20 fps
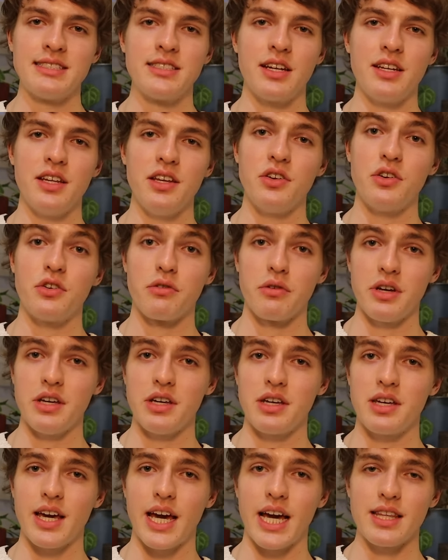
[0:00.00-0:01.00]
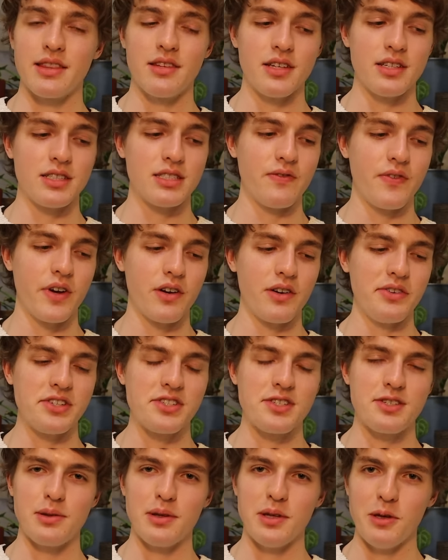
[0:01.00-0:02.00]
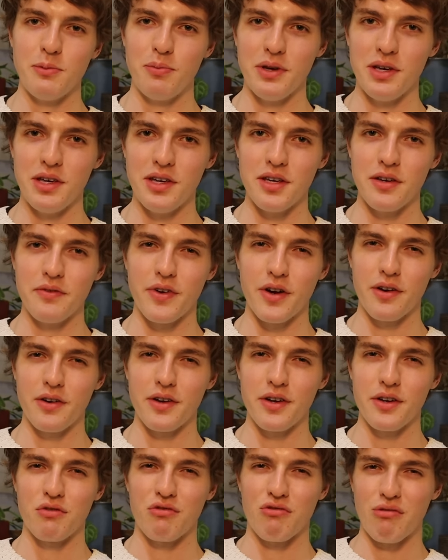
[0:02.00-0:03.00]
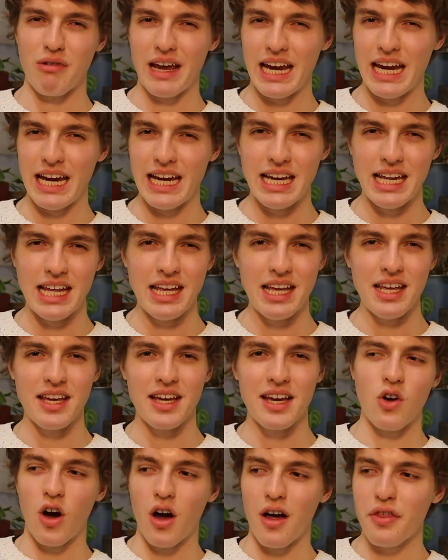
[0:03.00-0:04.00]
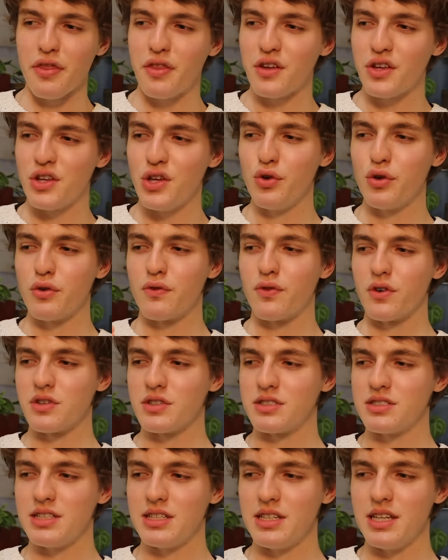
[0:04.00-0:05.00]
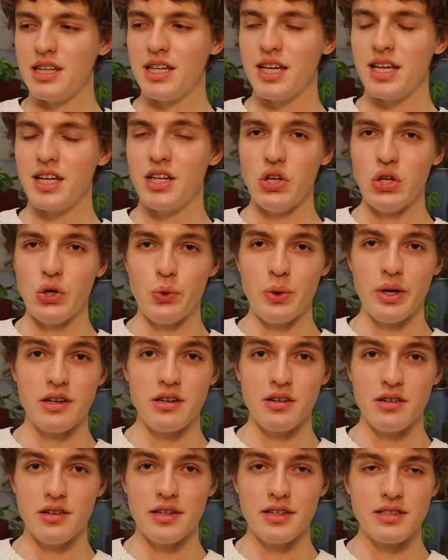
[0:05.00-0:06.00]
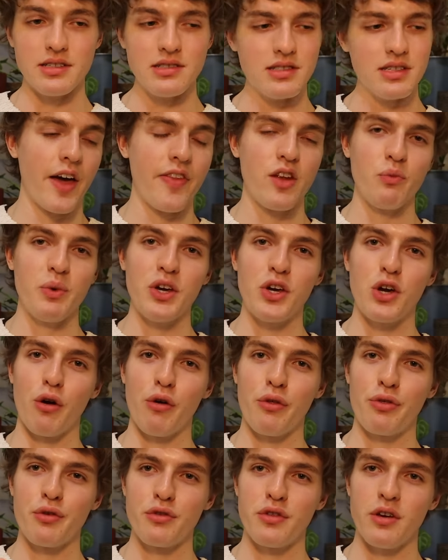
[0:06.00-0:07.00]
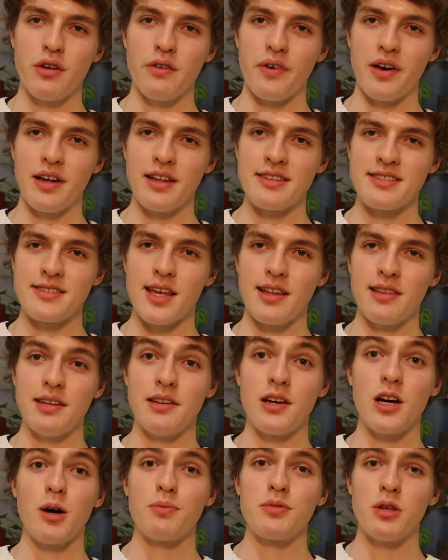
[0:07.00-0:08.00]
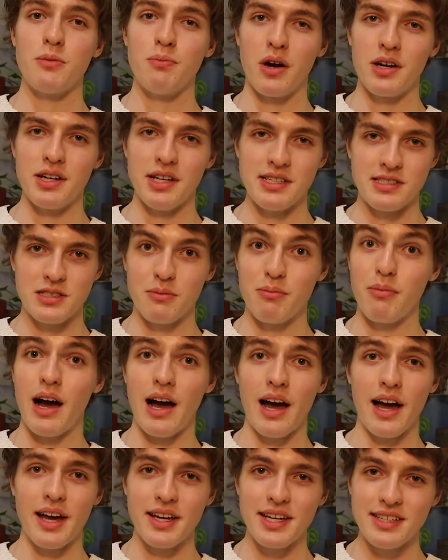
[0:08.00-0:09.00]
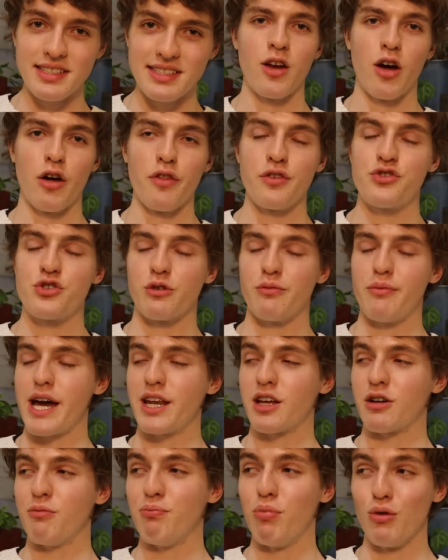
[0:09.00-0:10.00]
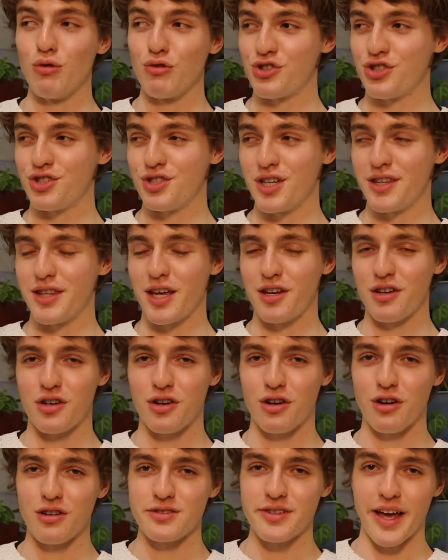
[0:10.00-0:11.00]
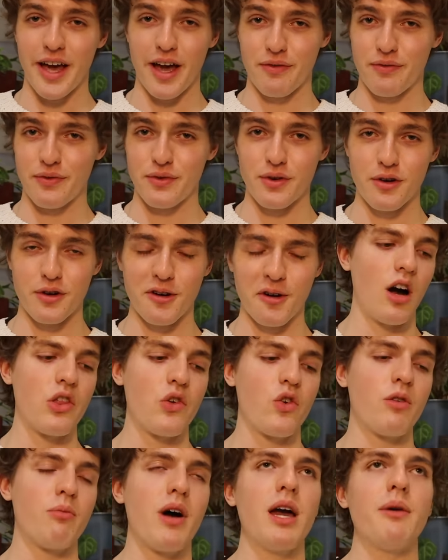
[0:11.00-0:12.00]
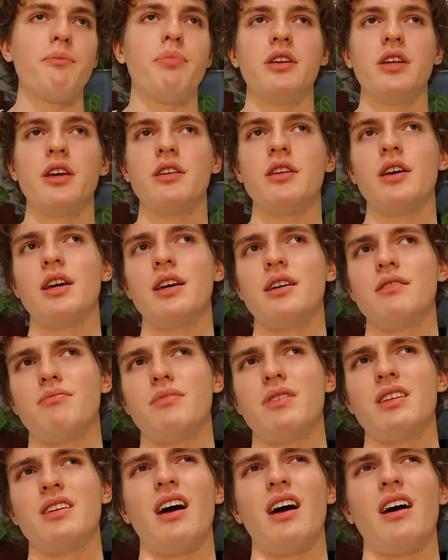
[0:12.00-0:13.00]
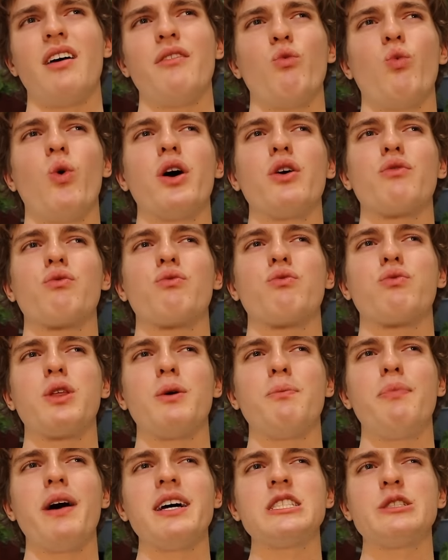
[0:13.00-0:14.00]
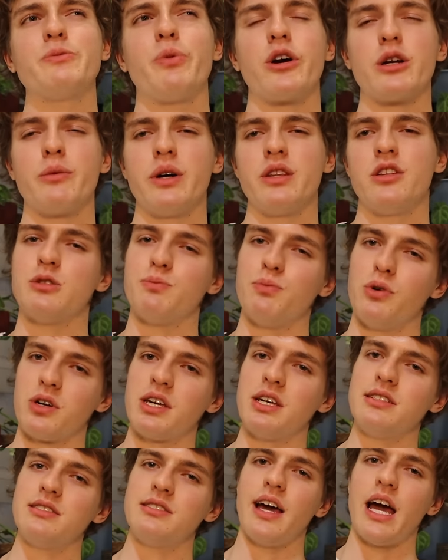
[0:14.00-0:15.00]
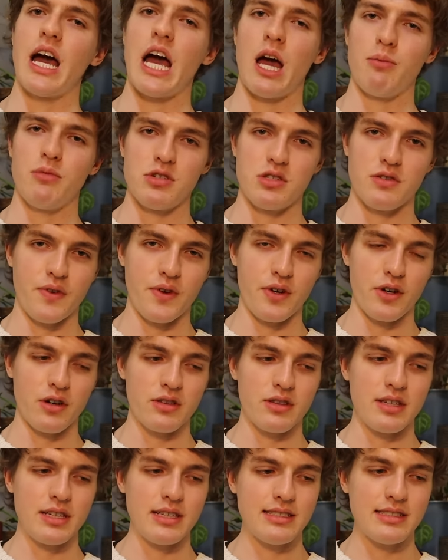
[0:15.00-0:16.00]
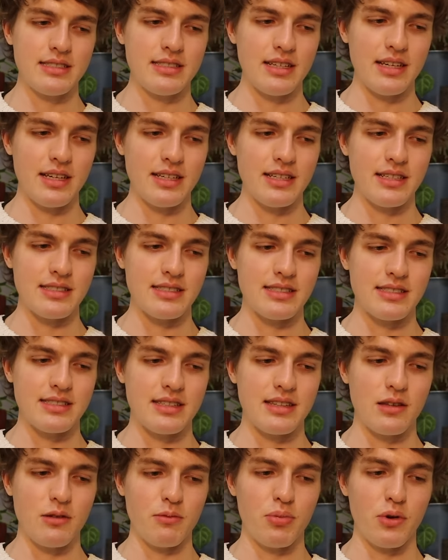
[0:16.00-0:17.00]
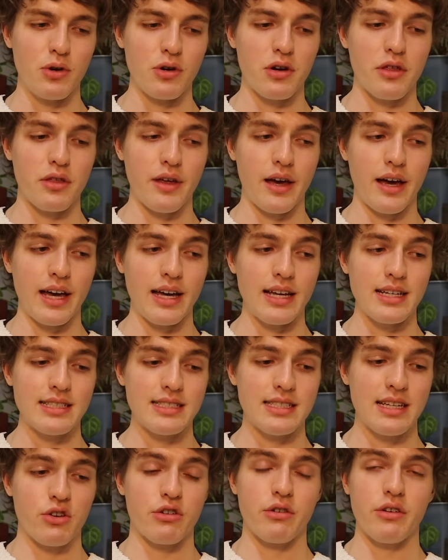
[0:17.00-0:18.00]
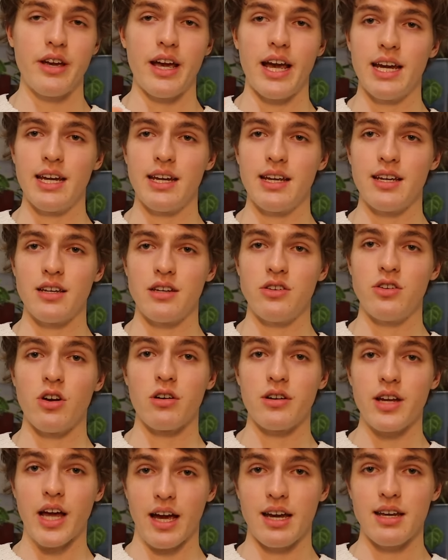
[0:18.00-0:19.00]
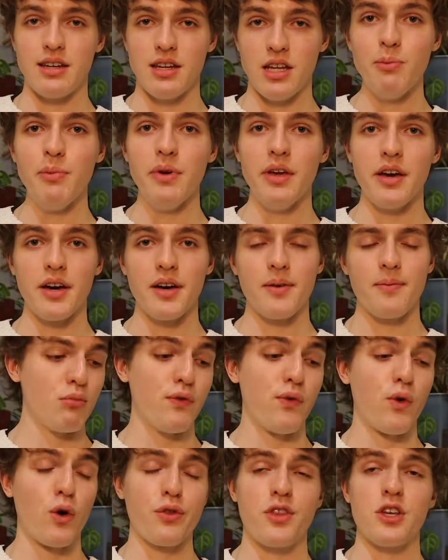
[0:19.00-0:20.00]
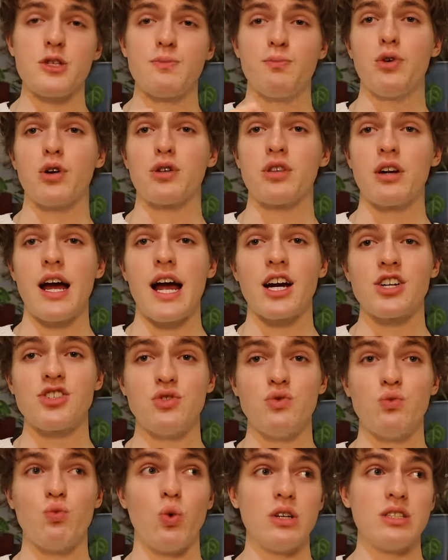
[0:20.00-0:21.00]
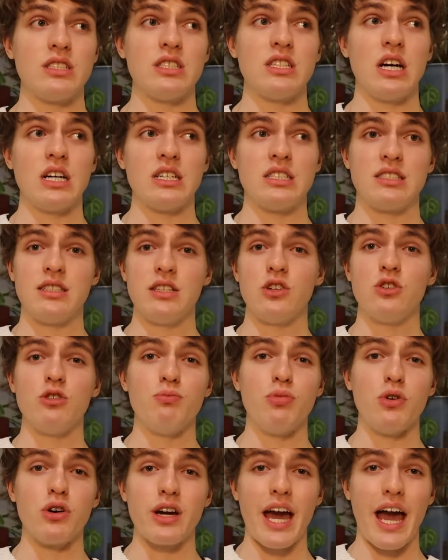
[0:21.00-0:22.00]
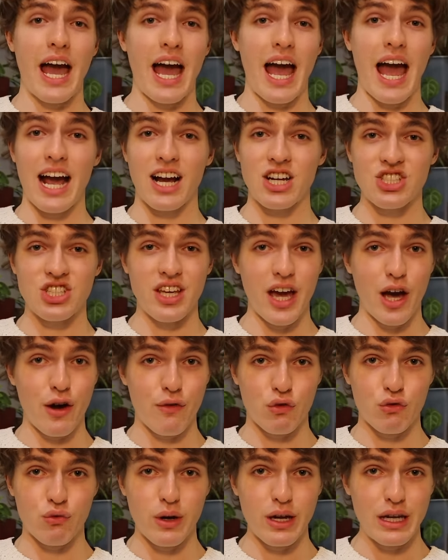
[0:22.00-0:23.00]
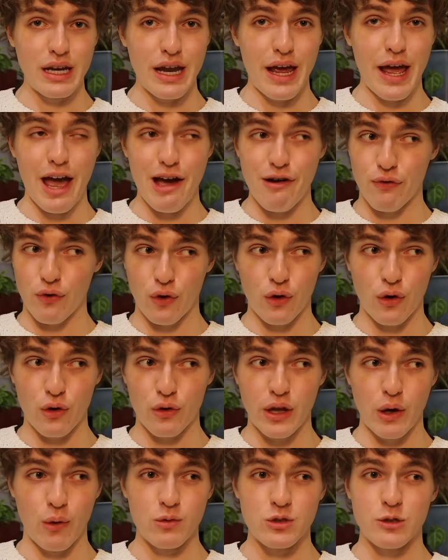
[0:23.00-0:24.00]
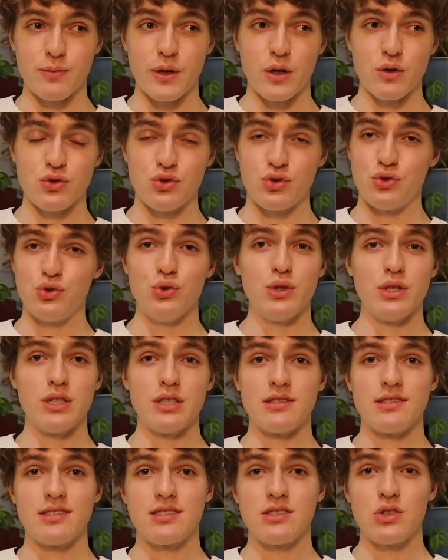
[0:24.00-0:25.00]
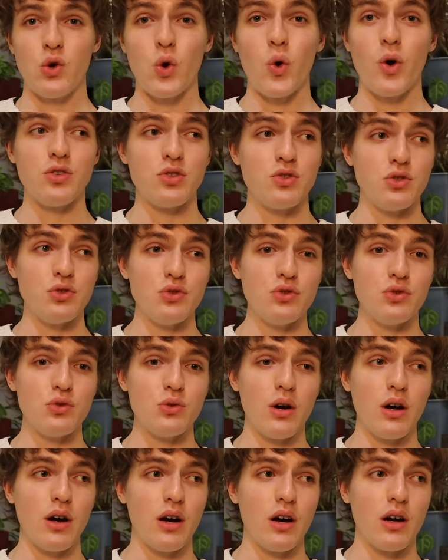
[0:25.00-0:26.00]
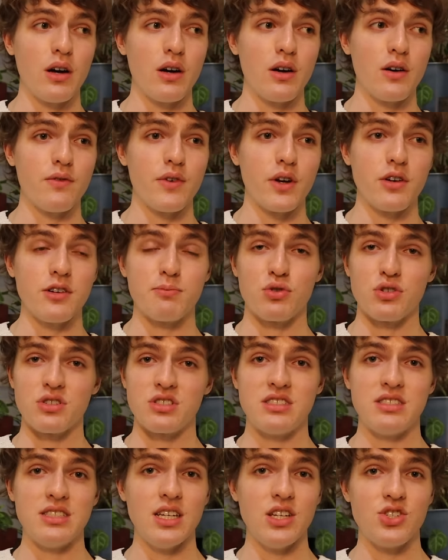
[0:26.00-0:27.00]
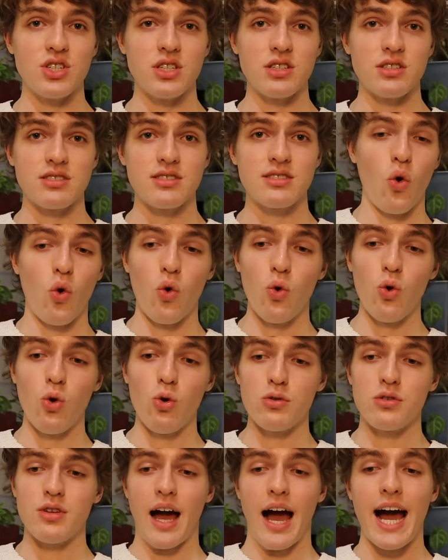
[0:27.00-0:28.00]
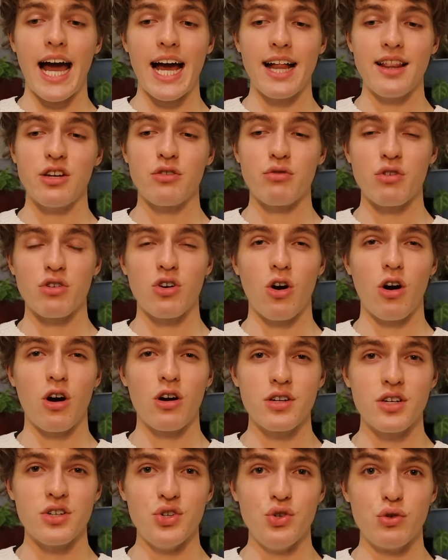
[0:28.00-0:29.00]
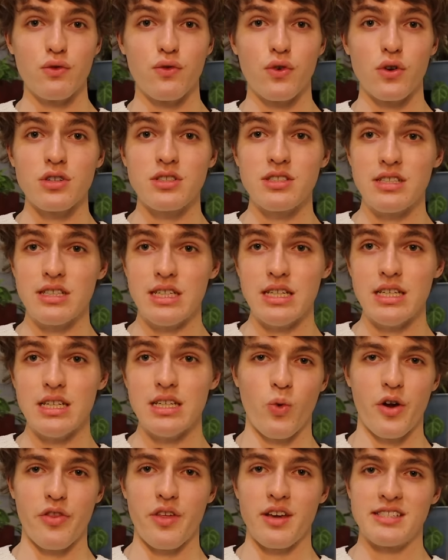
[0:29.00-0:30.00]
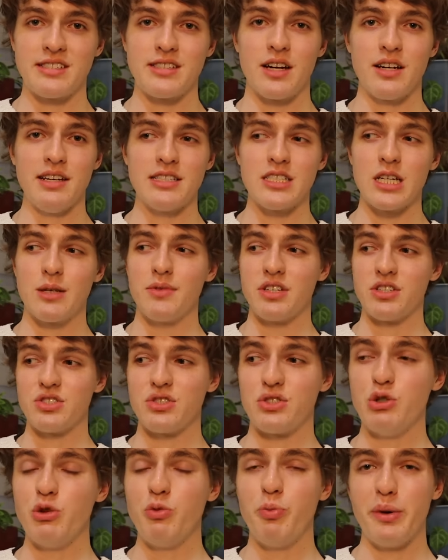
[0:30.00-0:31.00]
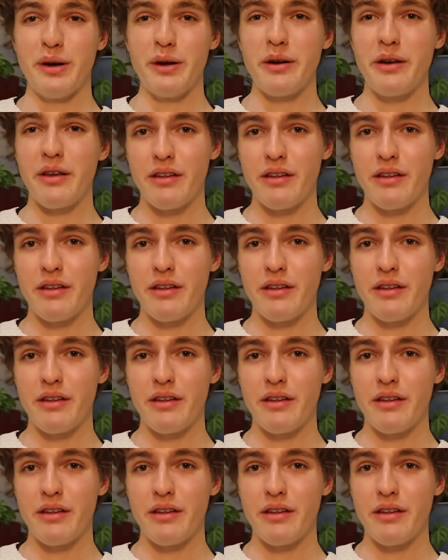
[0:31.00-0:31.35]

studying Greek at this very sleepy, very rainy, gothic university in New England. And then we go through the events that lead up to Bunny's demise and all the dramatic bullshit that occurs after. Although in my opinion, it, what the best part about this book is the atmosphere. This is the book that created dark academia. Before this book, there actually wasn't a single book actually ever written ever that was about students going to a very prestigious, old, highly regarded university where they study something stupid.